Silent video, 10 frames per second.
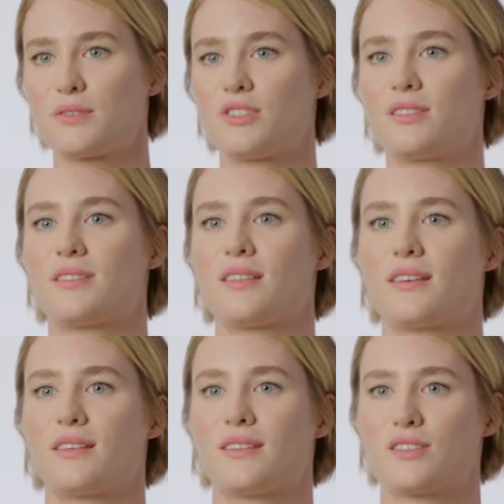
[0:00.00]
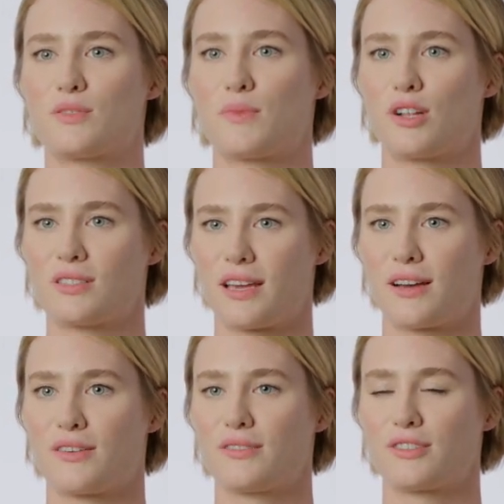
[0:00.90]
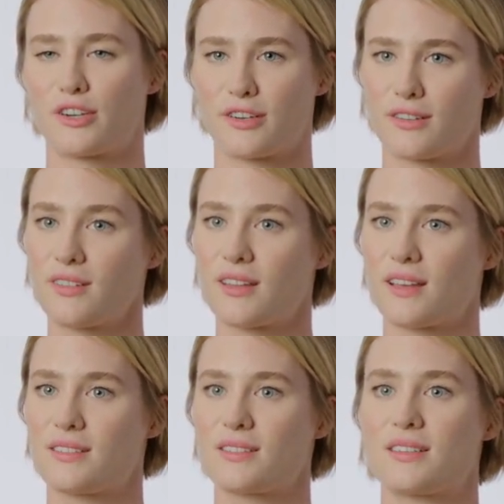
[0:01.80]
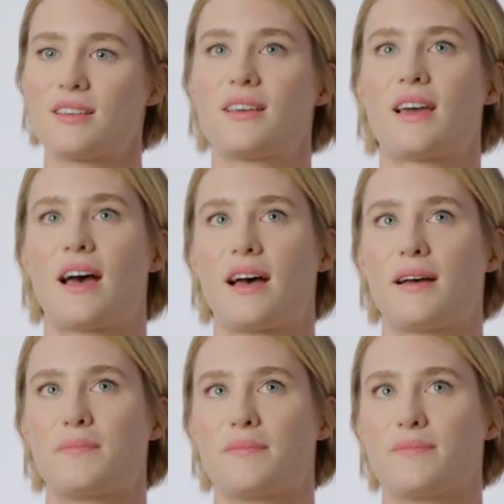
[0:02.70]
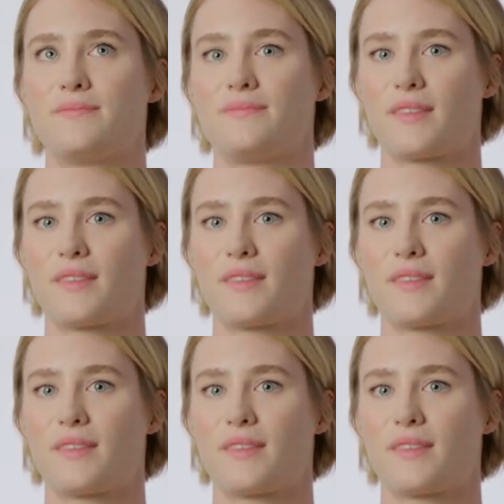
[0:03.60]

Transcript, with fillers: which is the small town colonel that um,